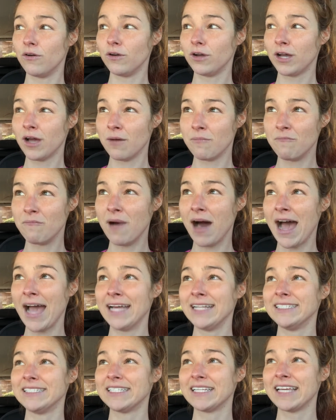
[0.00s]

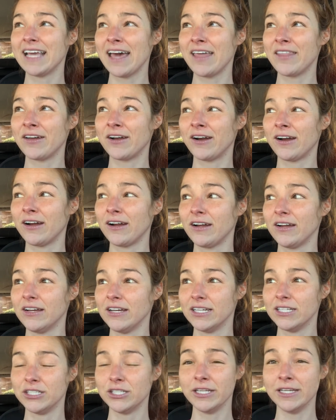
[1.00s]
combined together
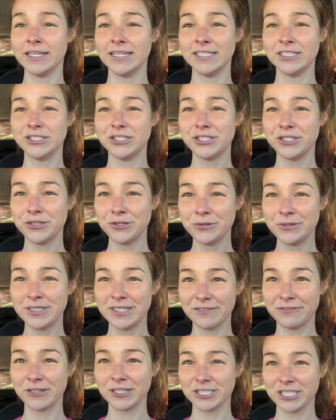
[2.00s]
in two
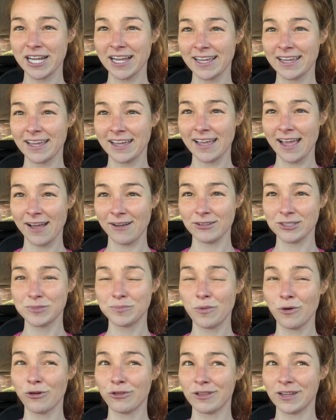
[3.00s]
different checking accounts,
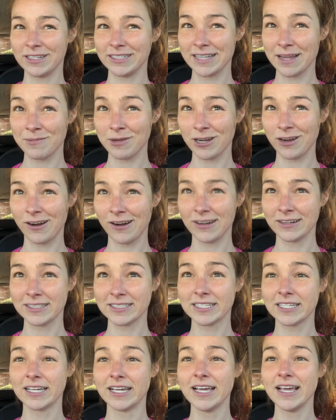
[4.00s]
both on debit
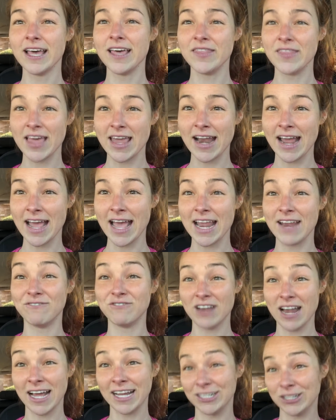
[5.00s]
cards, and then I had
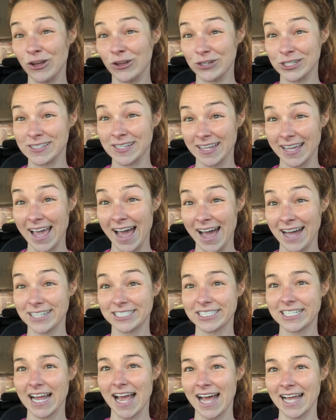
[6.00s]
$9 in
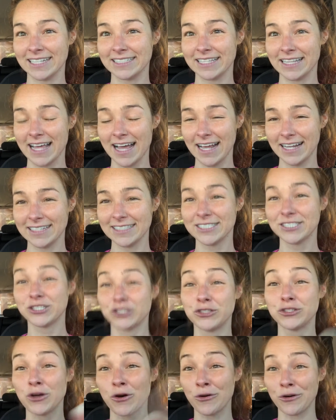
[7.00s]
cash to add to that,
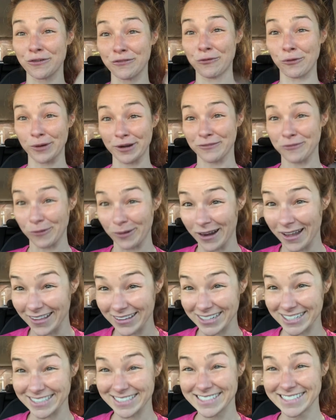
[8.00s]
to total
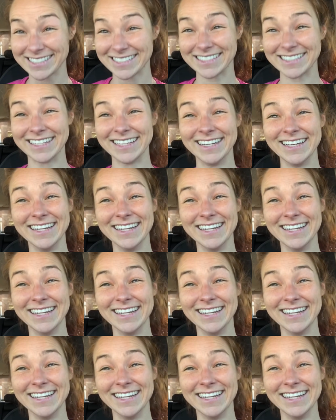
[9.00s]
$44.